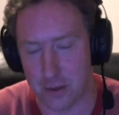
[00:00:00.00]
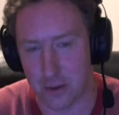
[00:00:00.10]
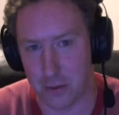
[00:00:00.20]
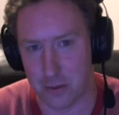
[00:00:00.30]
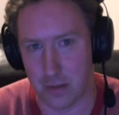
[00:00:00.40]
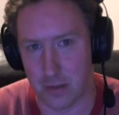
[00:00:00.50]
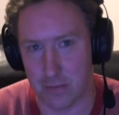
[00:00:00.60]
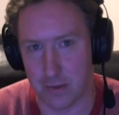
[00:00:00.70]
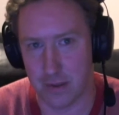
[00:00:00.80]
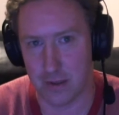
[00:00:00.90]
Donald Trump,
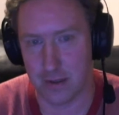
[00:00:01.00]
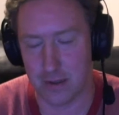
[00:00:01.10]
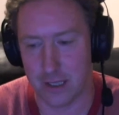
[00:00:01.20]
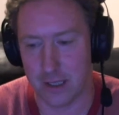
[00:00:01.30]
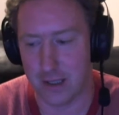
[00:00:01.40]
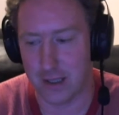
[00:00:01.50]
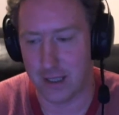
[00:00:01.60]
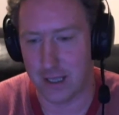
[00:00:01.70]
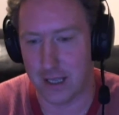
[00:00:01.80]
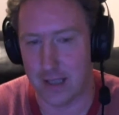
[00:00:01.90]
right?
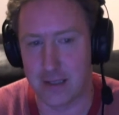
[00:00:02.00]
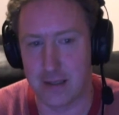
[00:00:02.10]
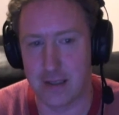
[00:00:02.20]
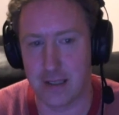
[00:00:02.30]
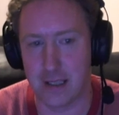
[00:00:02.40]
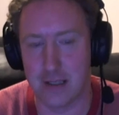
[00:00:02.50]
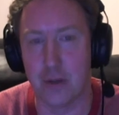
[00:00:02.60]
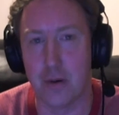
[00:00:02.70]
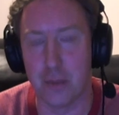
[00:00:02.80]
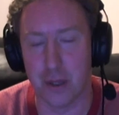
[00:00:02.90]
It's it's
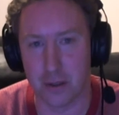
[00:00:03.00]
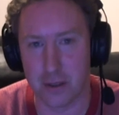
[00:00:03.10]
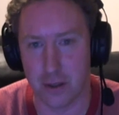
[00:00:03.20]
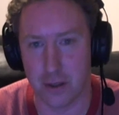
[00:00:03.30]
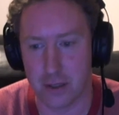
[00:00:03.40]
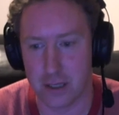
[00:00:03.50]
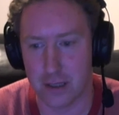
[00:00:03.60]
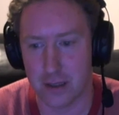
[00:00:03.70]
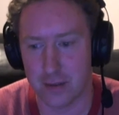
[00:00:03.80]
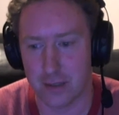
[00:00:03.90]
total bollocksology,
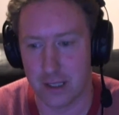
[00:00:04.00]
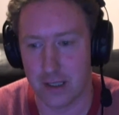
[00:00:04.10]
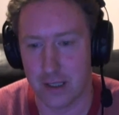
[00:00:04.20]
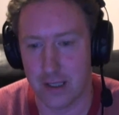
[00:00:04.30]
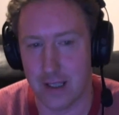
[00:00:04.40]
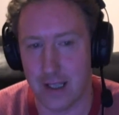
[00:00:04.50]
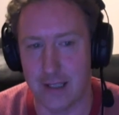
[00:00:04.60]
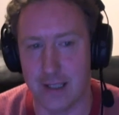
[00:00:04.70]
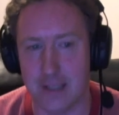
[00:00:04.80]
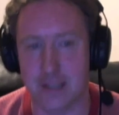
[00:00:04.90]
right? And
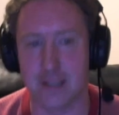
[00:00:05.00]
it's